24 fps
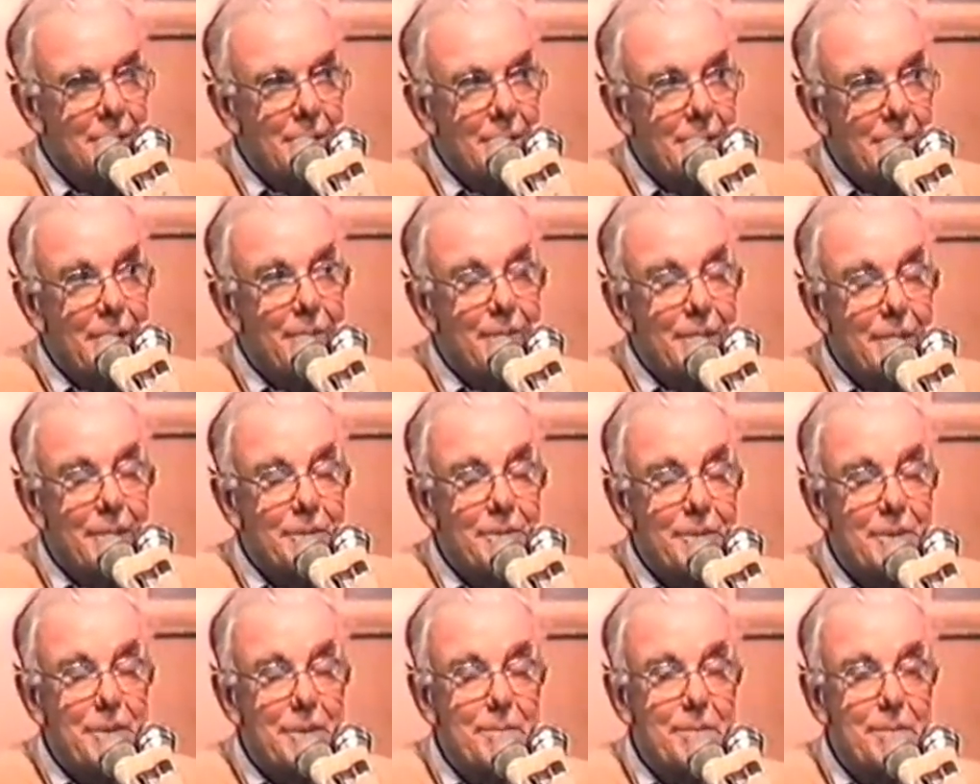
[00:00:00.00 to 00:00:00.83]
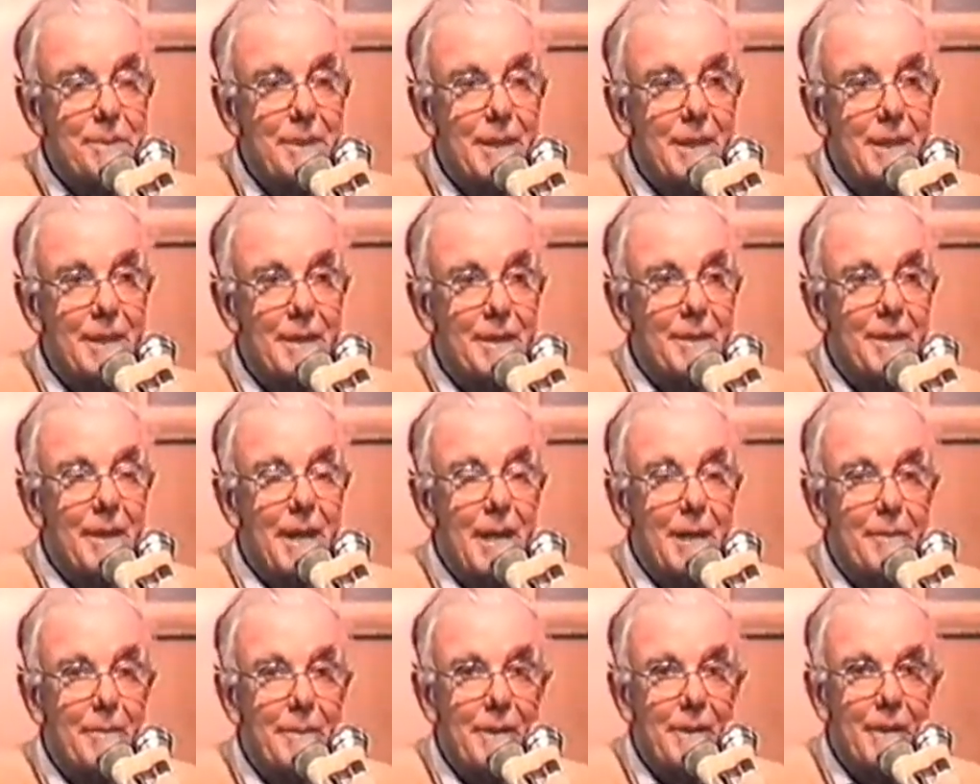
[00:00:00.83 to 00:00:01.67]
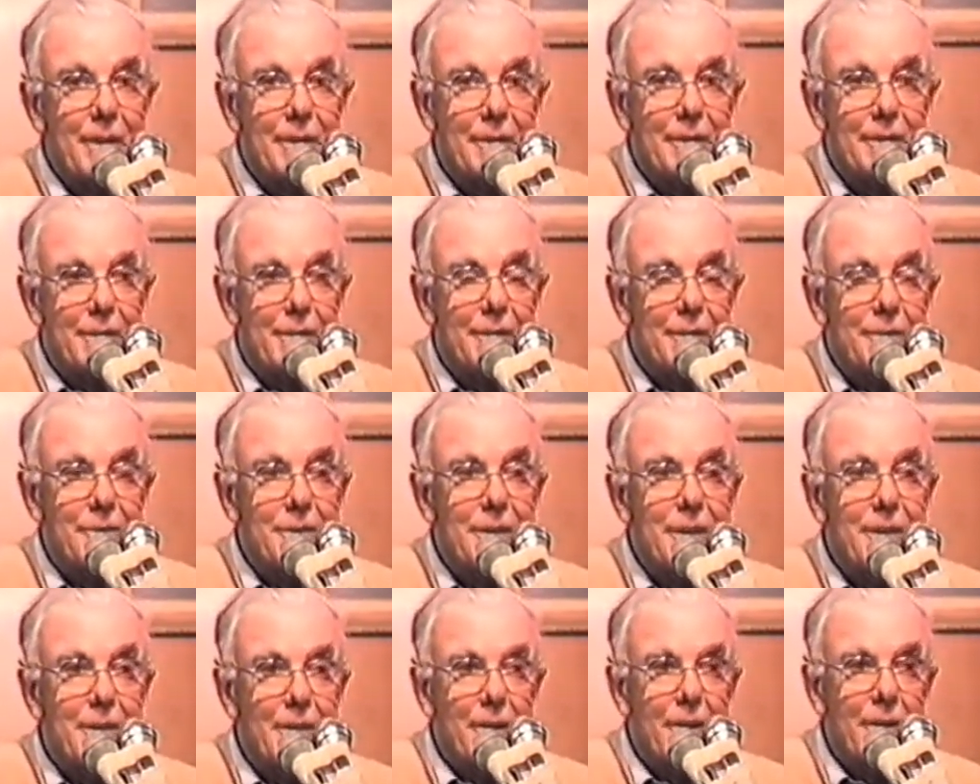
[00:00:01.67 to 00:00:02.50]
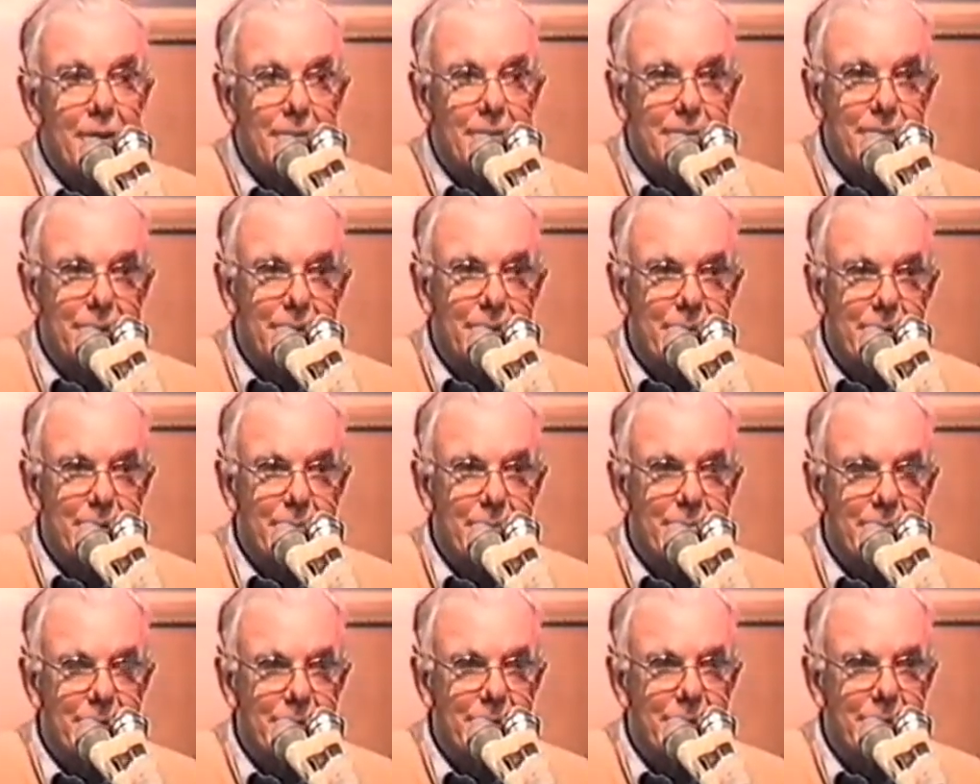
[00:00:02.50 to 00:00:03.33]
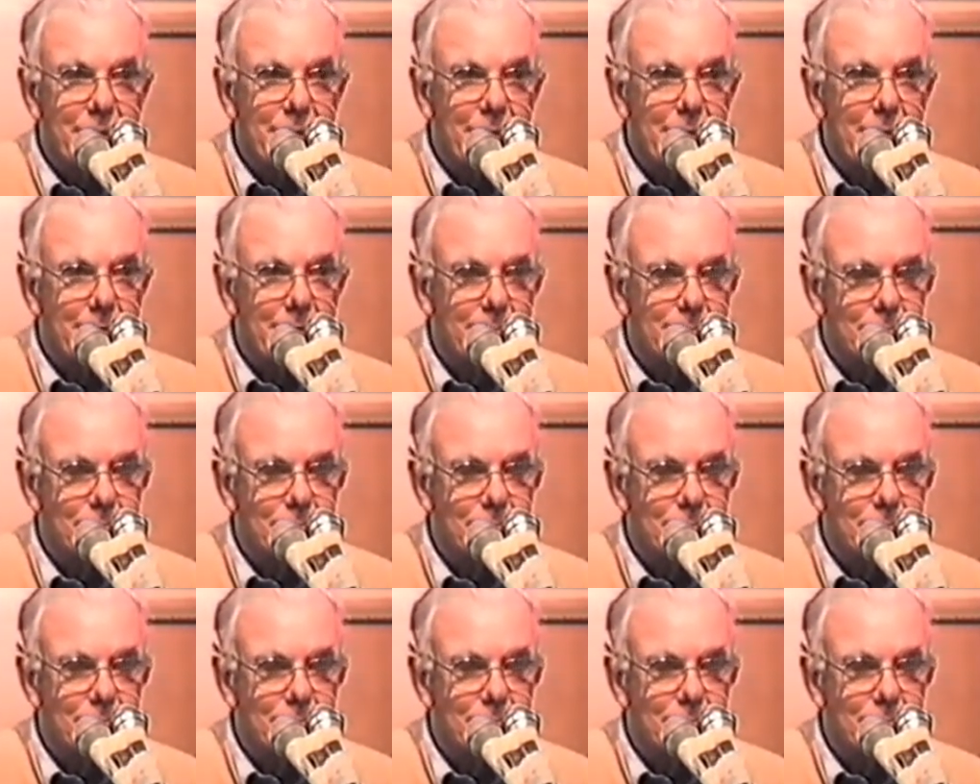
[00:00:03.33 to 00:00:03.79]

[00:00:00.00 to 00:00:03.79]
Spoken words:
Anyway, so this particular day we're going to the casino for the 7:30,